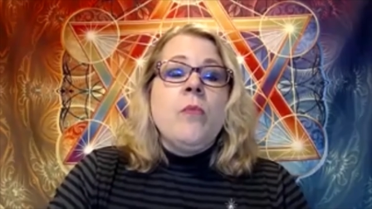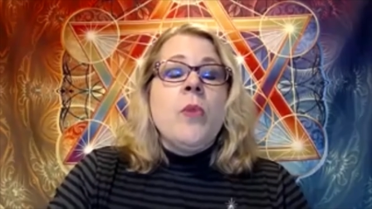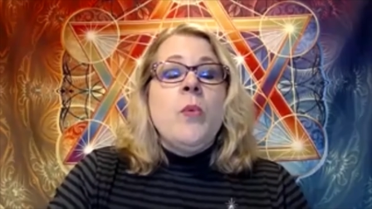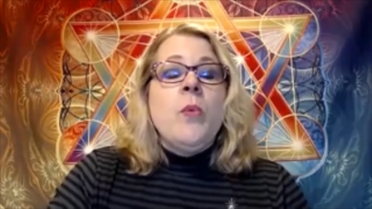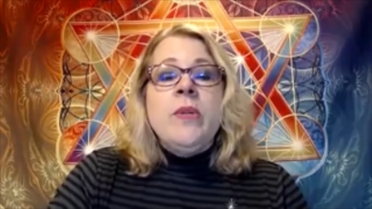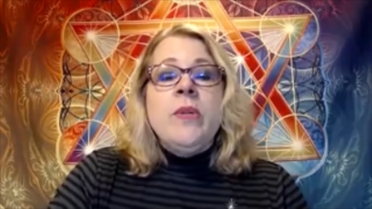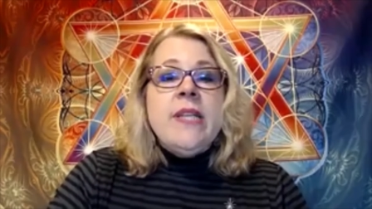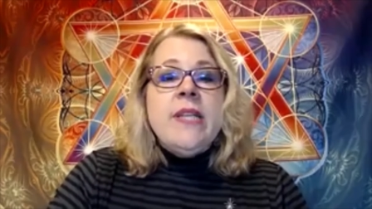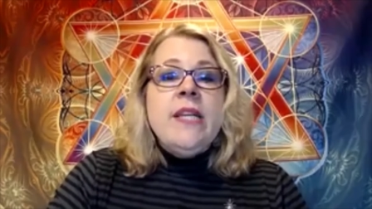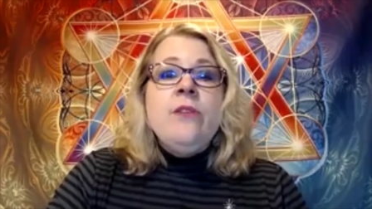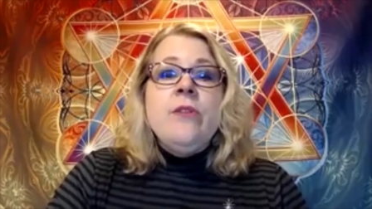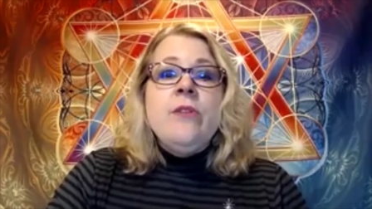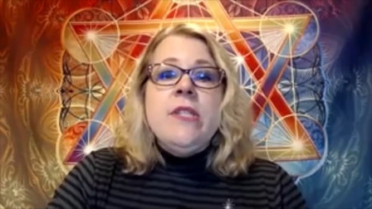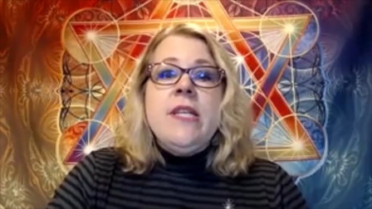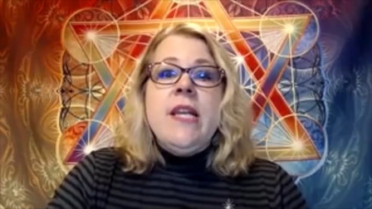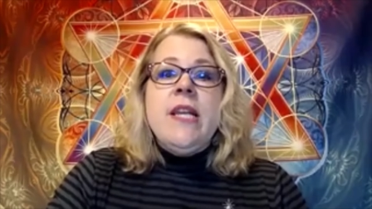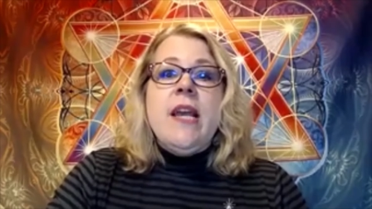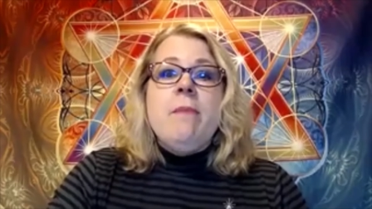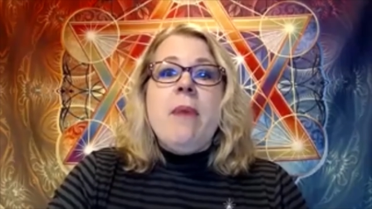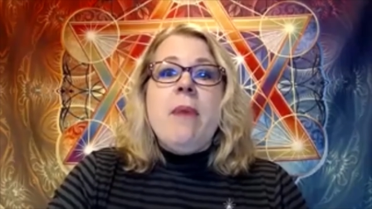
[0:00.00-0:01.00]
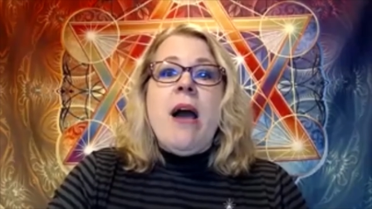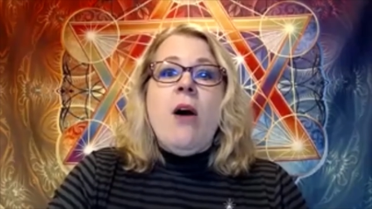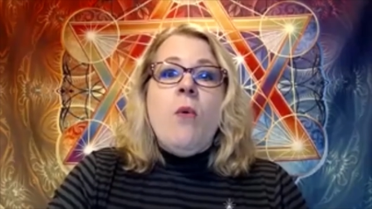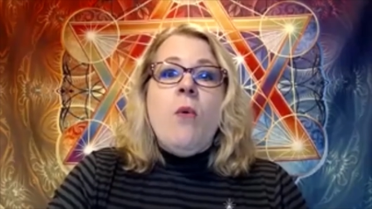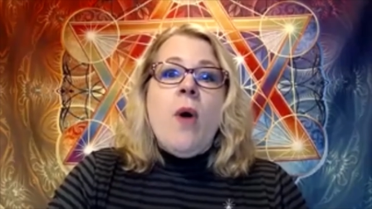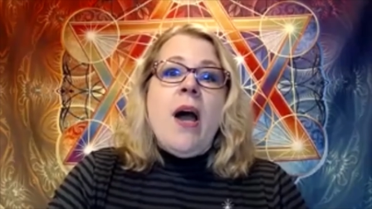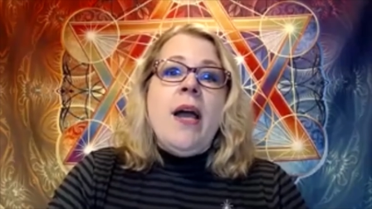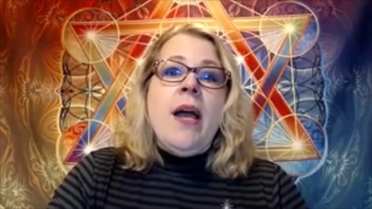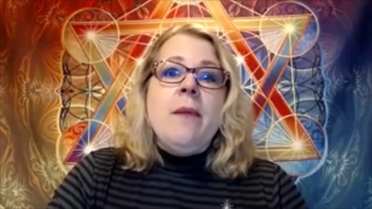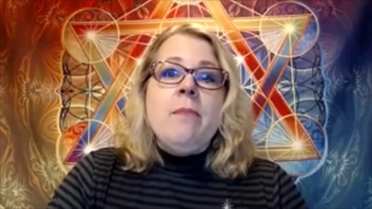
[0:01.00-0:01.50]
What's interesting about
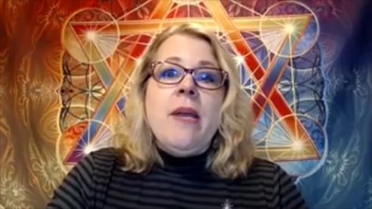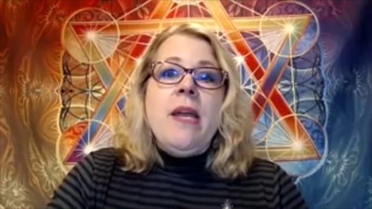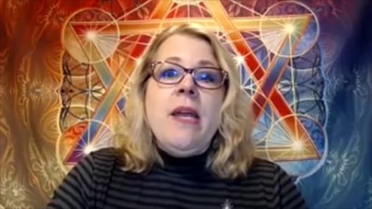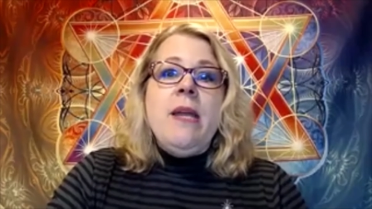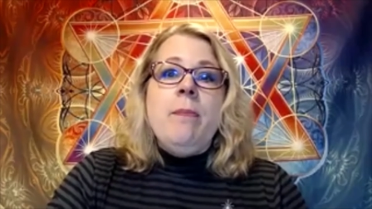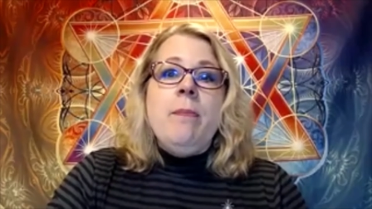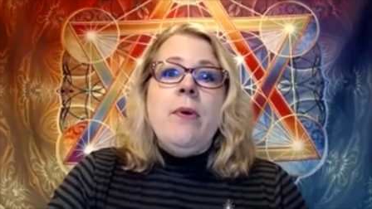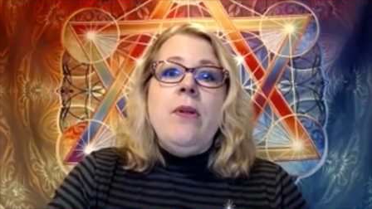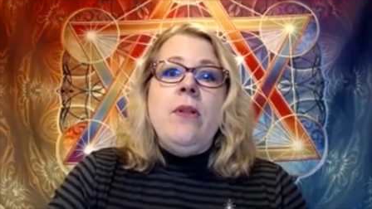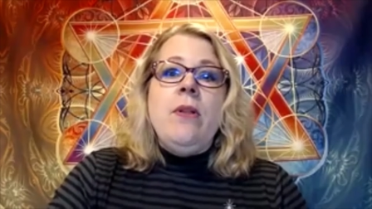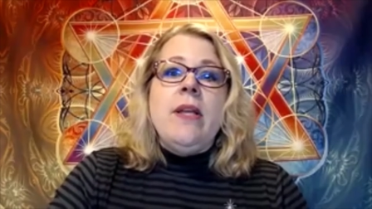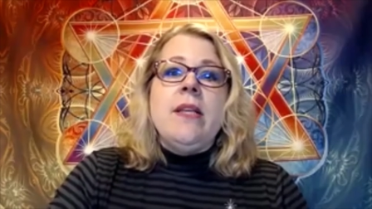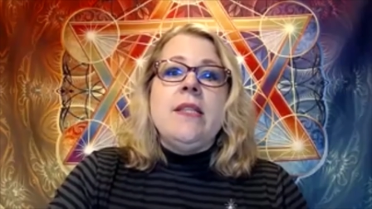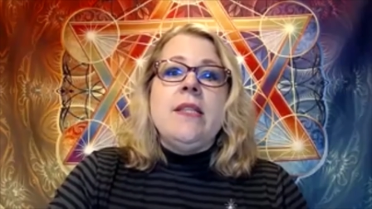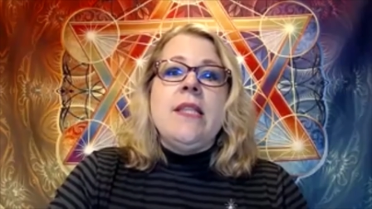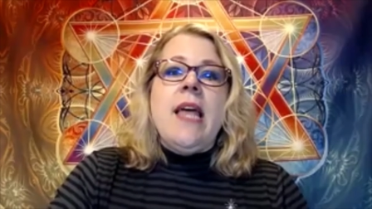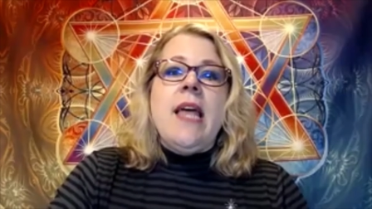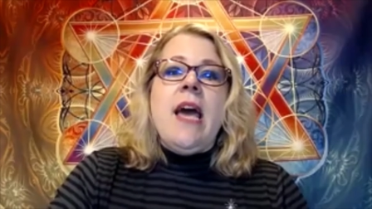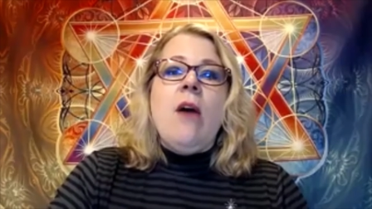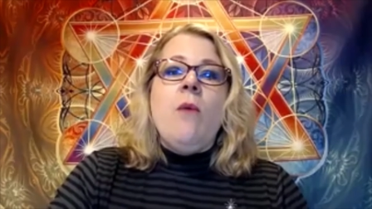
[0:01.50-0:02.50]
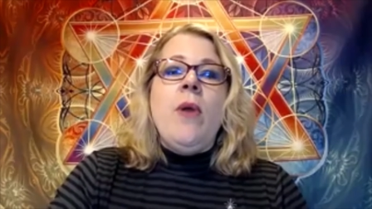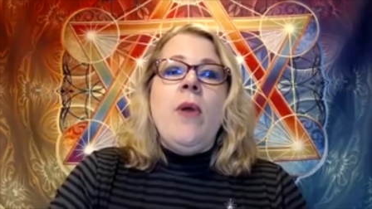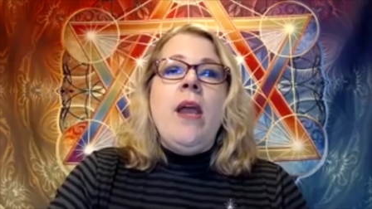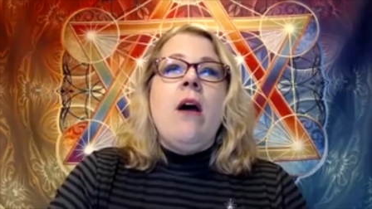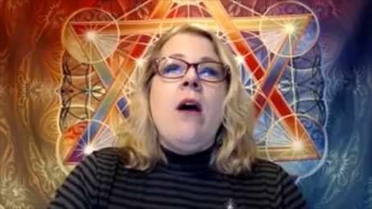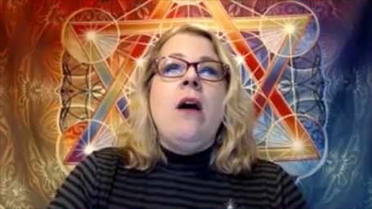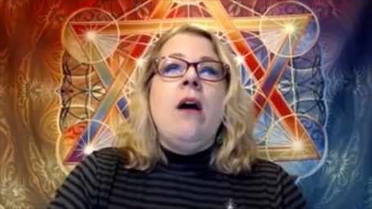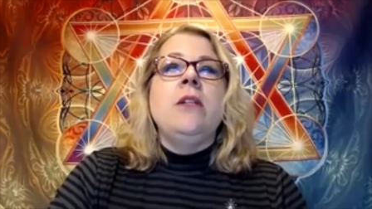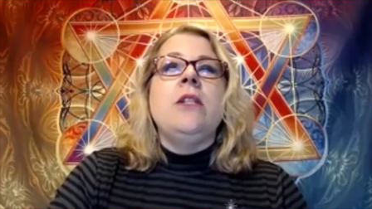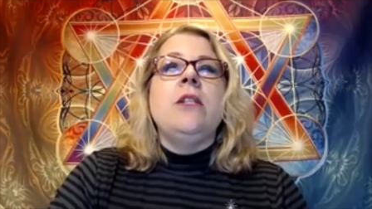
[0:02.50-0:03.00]
white people is that we
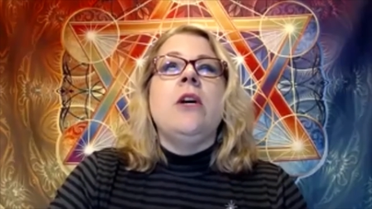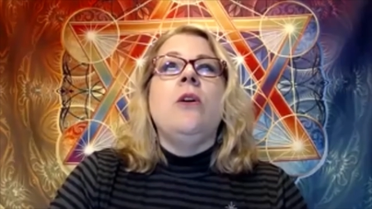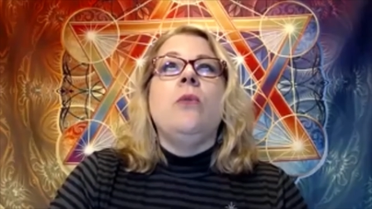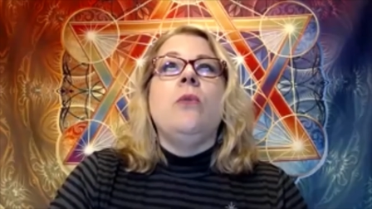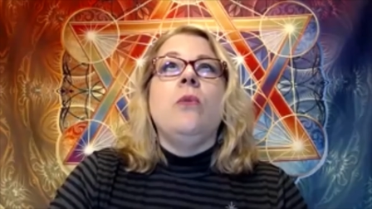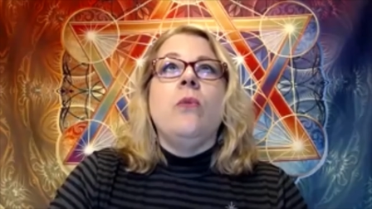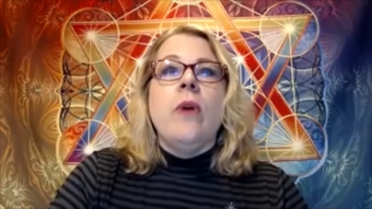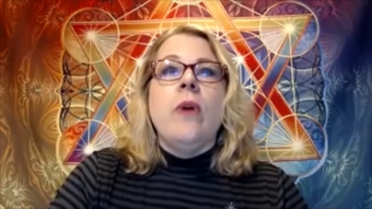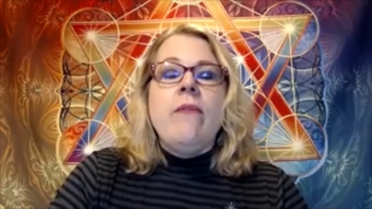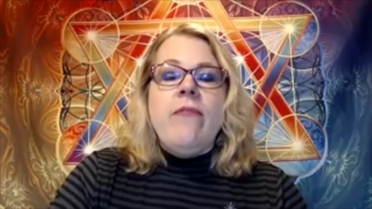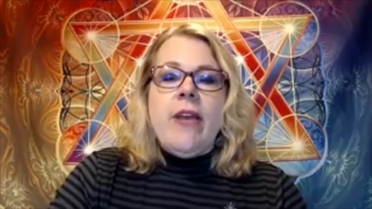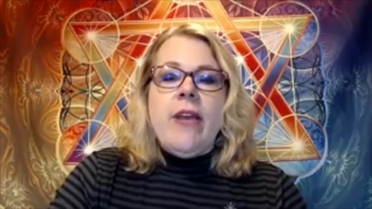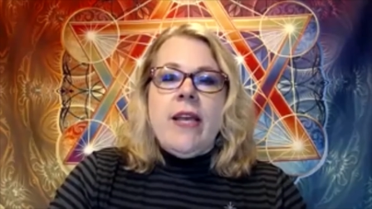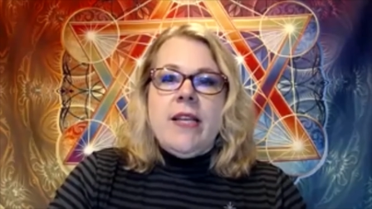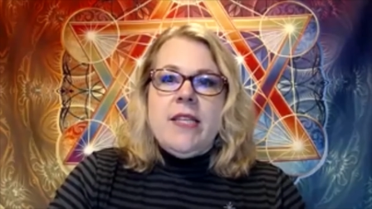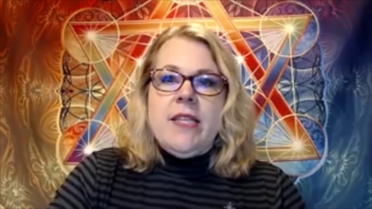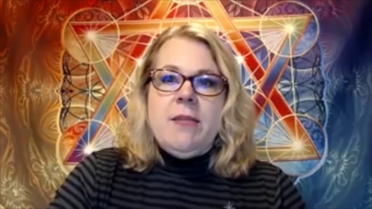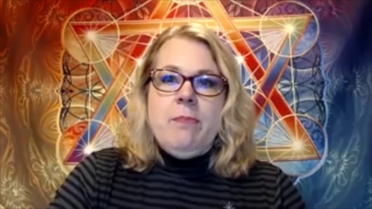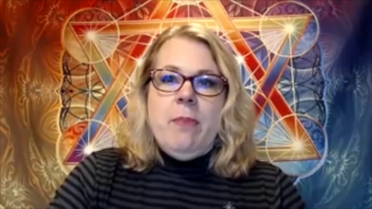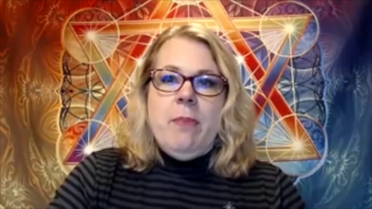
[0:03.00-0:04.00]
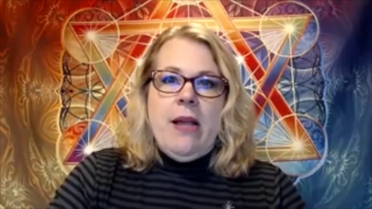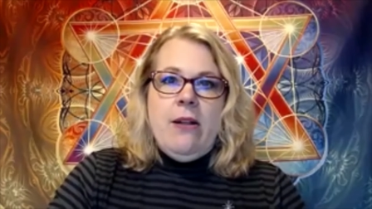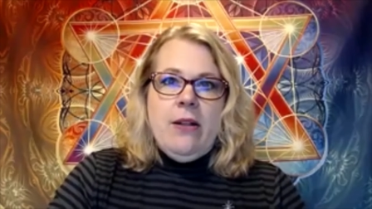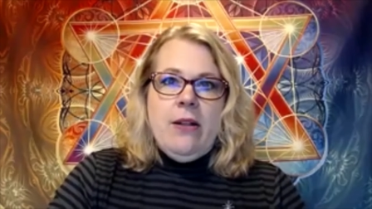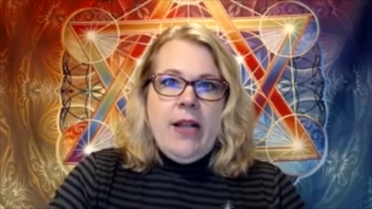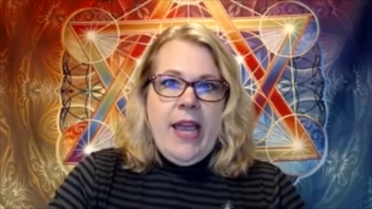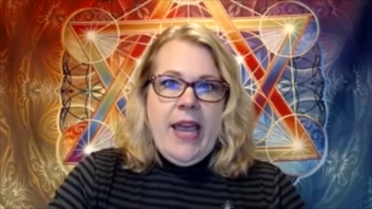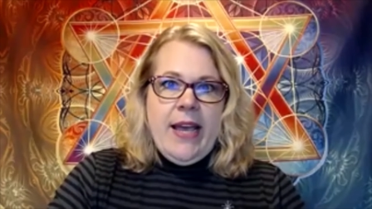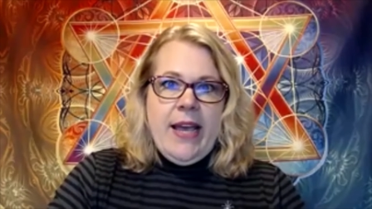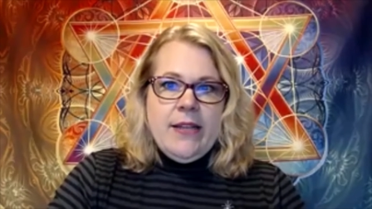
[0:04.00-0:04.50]
are terrific
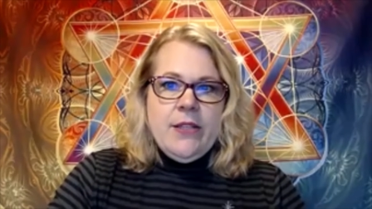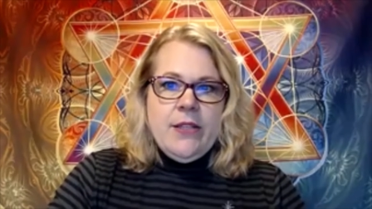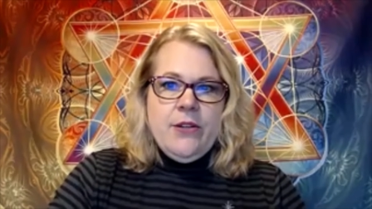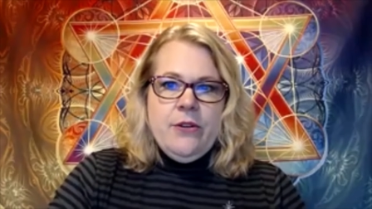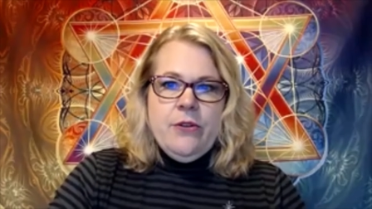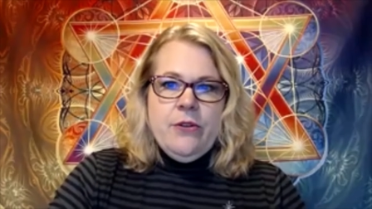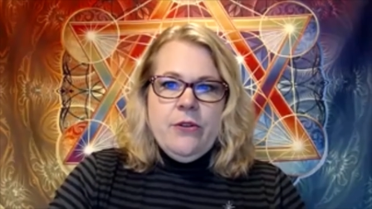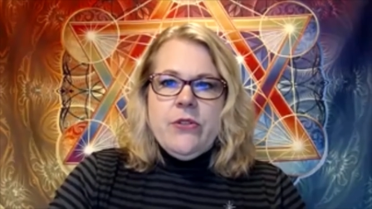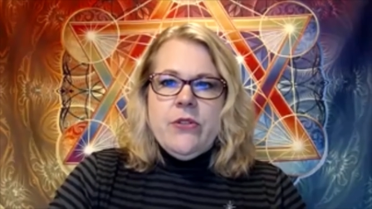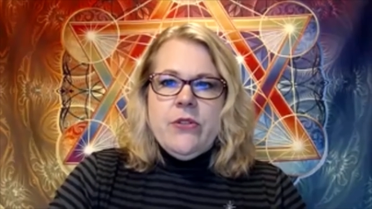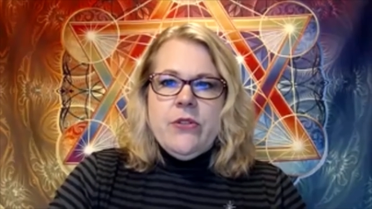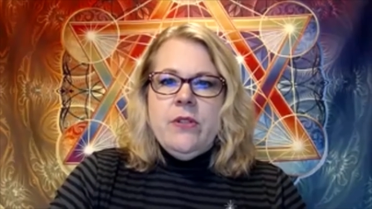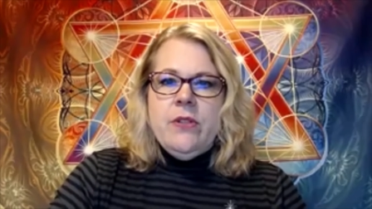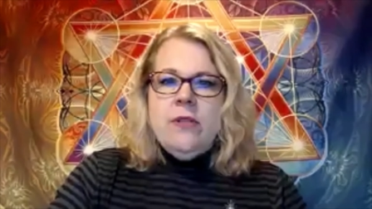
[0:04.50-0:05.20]
spellcasters.